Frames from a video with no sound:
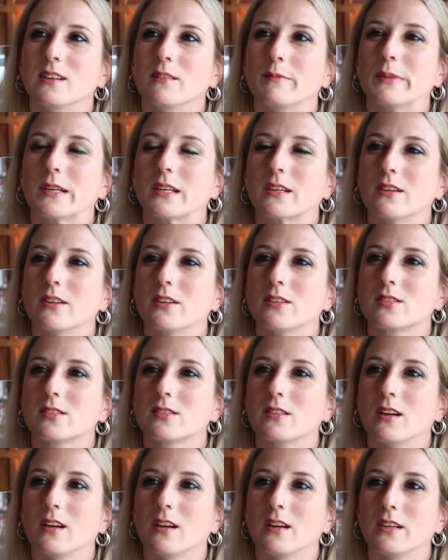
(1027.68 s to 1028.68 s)
because
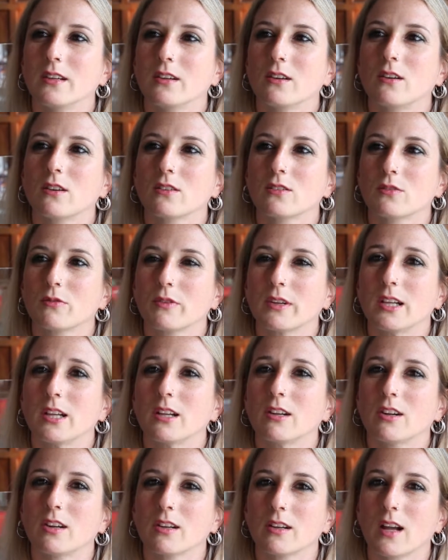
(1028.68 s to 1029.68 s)
you got to really
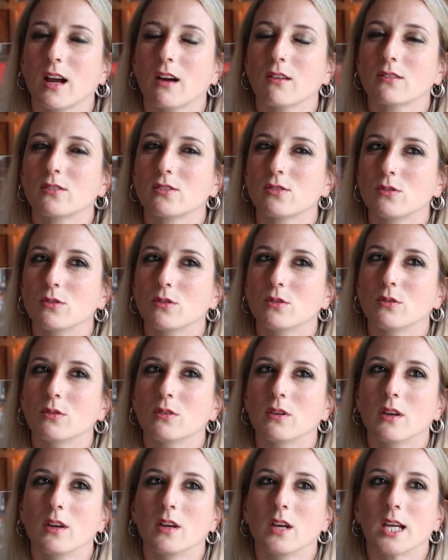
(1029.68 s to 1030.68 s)
learn how to
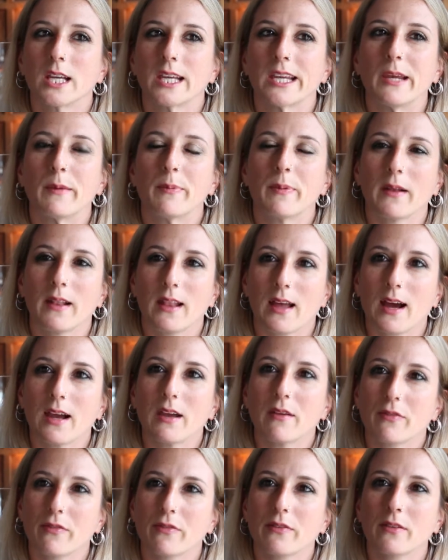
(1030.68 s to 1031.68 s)
keep
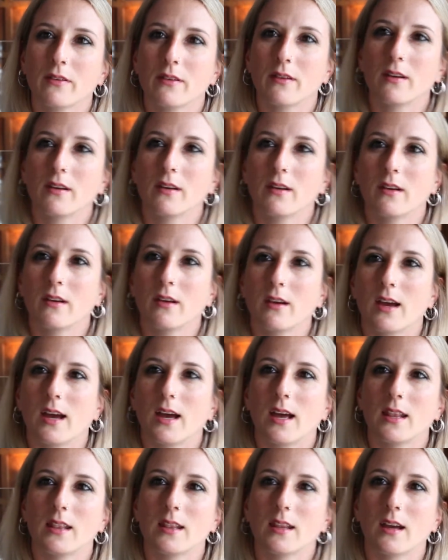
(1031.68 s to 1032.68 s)
alive
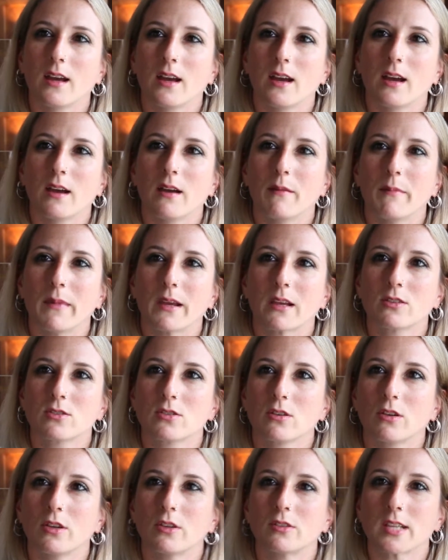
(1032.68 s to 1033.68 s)
and make
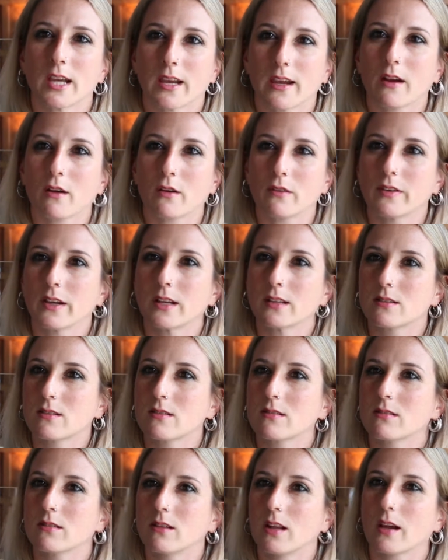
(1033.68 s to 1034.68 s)
sure you take care of it,
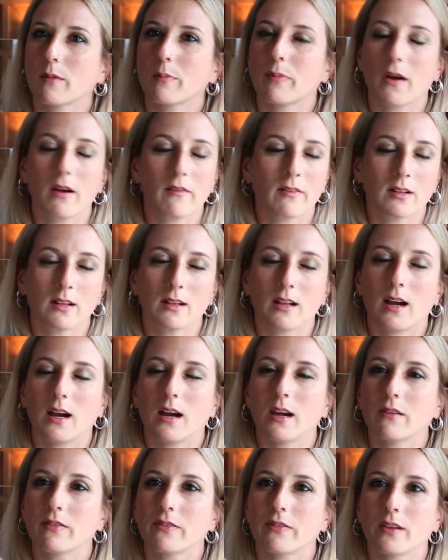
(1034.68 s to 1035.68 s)
like private
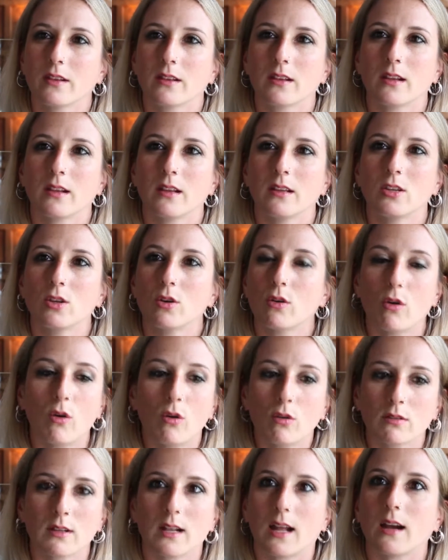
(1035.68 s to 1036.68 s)
life and your
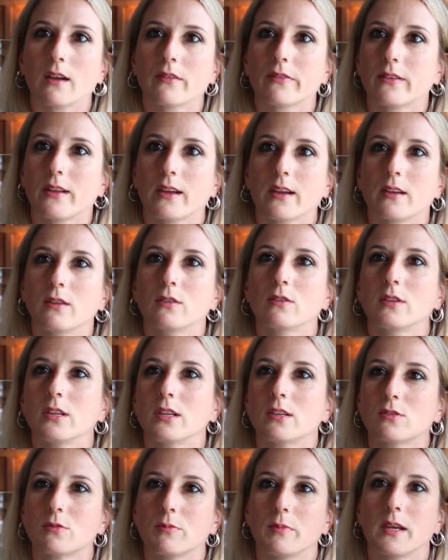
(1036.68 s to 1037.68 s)
own life. Like you
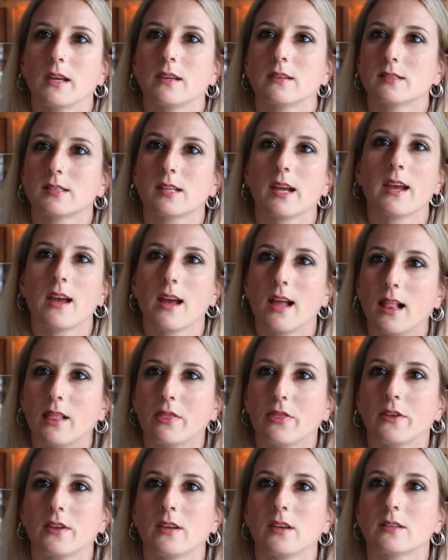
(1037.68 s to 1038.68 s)
need to stay
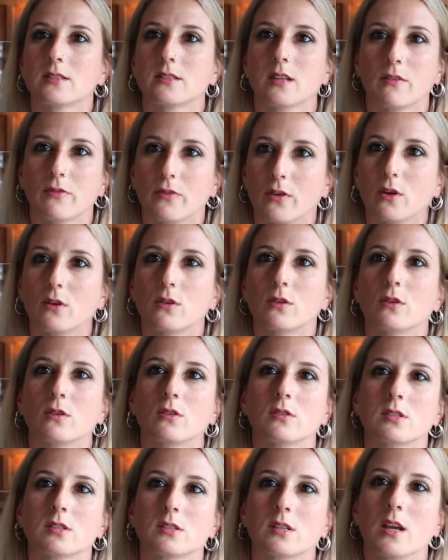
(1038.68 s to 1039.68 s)
healthy, stay
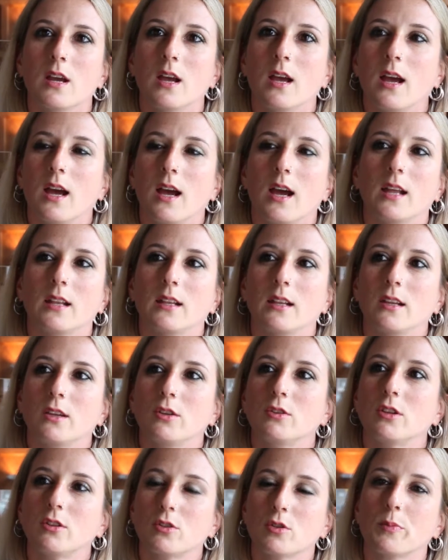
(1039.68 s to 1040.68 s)
focused, and you
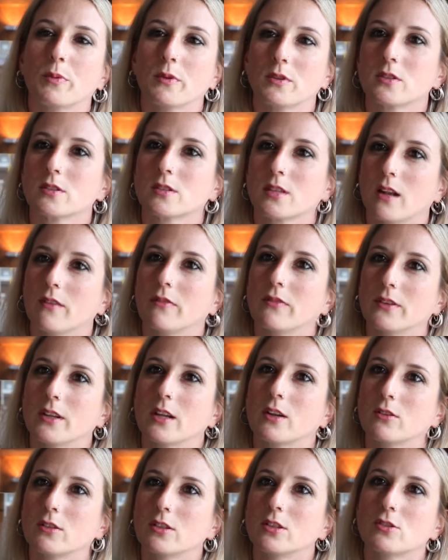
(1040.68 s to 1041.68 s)
need to put yourself in the
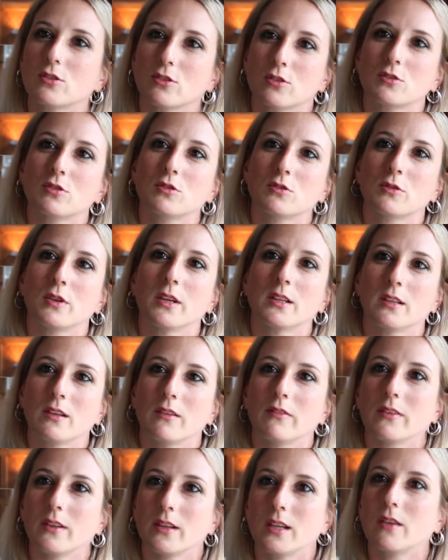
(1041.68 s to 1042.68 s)
condition to do it
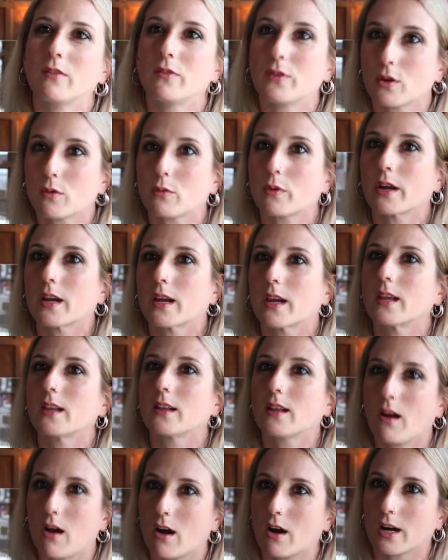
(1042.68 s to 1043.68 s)
even if you're working
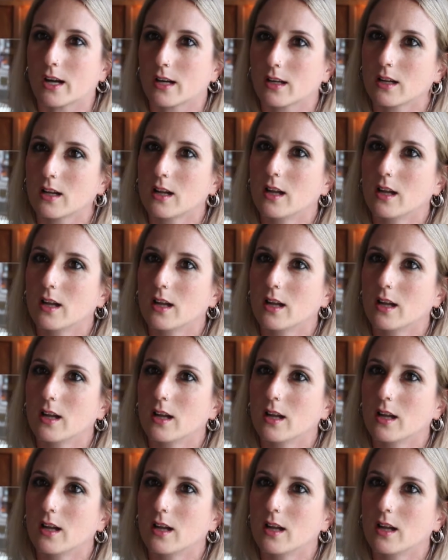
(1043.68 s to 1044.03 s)
hard.